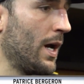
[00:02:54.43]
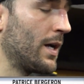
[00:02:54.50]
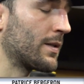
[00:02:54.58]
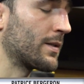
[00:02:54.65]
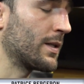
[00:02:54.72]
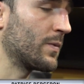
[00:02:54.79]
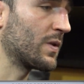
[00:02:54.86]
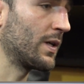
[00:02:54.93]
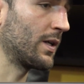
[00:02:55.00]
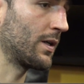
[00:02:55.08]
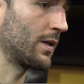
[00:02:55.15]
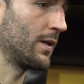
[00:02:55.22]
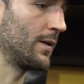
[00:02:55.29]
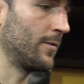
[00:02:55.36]
Yeah, it seems
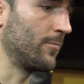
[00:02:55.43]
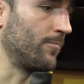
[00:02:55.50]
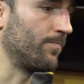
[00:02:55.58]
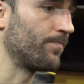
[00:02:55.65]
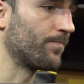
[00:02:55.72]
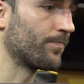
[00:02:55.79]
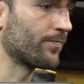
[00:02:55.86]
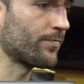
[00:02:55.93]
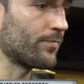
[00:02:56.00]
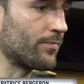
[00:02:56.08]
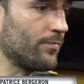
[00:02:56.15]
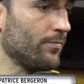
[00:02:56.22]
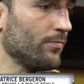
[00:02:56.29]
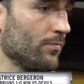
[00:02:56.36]
like, um,
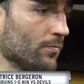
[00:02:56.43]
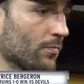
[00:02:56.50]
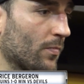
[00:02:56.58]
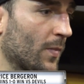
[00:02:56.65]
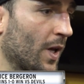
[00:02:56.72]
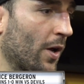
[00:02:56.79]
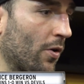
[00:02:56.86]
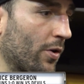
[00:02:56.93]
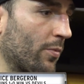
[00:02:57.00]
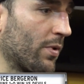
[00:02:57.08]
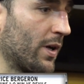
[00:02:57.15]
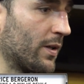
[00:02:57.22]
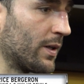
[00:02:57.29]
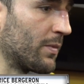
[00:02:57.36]
you know, you
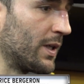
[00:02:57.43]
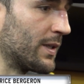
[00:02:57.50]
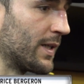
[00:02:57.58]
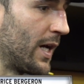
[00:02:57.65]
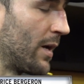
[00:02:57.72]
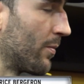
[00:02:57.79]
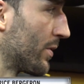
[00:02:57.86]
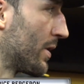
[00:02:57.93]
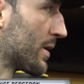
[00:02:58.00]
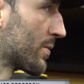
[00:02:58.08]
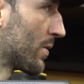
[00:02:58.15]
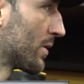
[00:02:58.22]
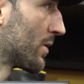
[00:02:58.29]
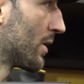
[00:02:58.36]
play a team like Tampa,
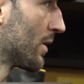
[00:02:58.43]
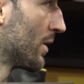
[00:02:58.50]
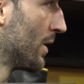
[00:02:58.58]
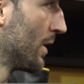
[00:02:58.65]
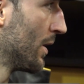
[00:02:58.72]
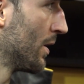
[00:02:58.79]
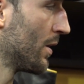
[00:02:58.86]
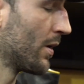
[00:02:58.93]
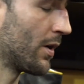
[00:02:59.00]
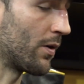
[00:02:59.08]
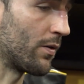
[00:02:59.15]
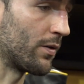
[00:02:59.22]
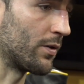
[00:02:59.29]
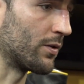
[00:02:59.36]
that's what the, you
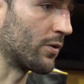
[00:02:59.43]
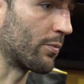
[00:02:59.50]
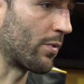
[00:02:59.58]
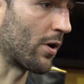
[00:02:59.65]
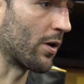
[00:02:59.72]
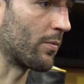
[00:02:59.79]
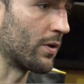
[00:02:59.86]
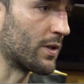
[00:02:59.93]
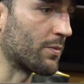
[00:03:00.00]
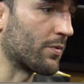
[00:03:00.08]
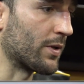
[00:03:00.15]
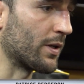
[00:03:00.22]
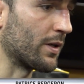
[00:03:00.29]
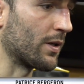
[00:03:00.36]
know, their, their power play is
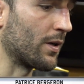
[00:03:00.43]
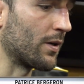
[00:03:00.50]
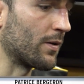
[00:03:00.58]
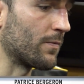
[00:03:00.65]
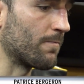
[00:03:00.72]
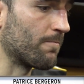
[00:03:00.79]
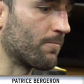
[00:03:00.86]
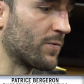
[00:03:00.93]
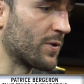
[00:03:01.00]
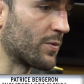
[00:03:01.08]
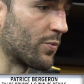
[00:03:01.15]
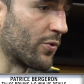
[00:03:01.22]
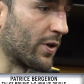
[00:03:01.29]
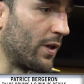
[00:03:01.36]
pretty,
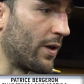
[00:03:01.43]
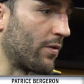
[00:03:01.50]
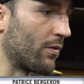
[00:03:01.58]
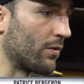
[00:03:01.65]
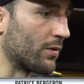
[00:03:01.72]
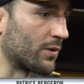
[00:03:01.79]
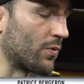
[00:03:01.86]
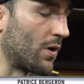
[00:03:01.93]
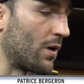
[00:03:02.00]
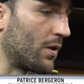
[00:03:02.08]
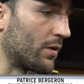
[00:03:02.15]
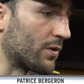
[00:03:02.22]
uh, pretty lethal as well.